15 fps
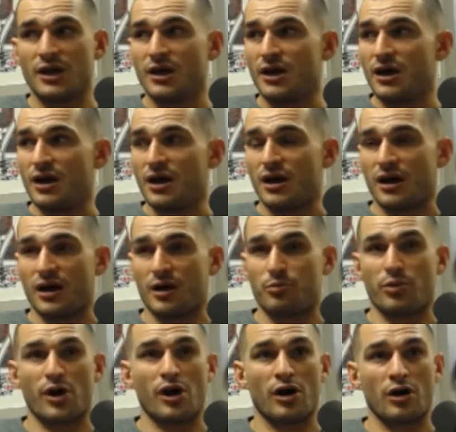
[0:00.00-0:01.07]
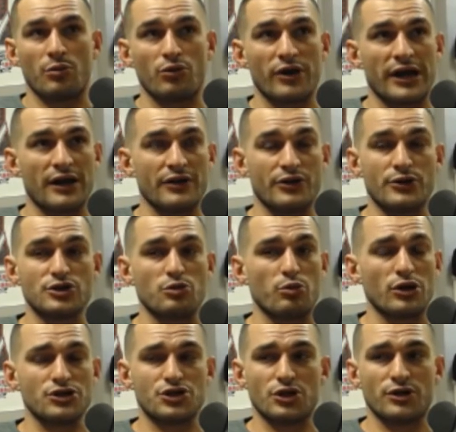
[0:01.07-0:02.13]
gym. Paul Bradley. There was
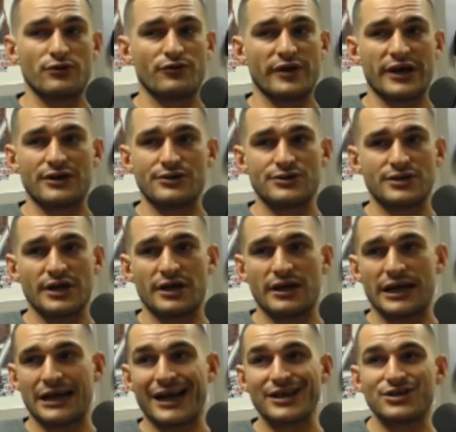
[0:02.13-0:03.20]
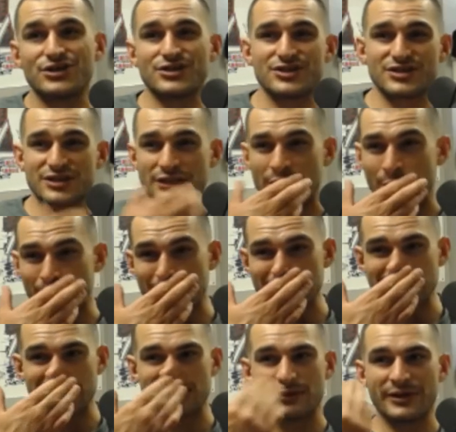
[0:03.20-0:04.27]
a bunch of good fighters there, and I just, you know what
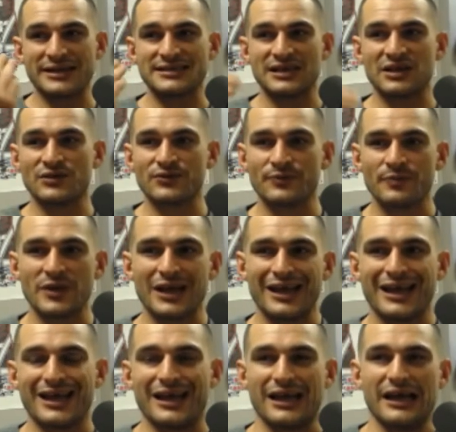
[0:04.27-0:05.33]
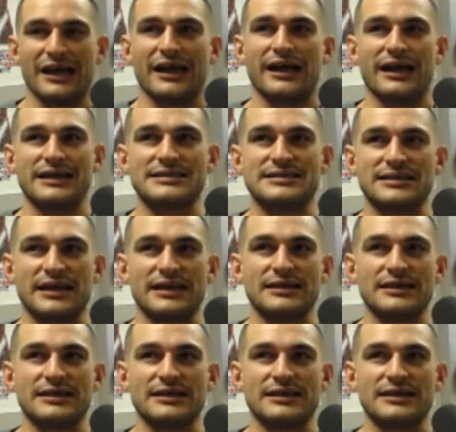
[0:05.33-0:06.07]
I said to myself? I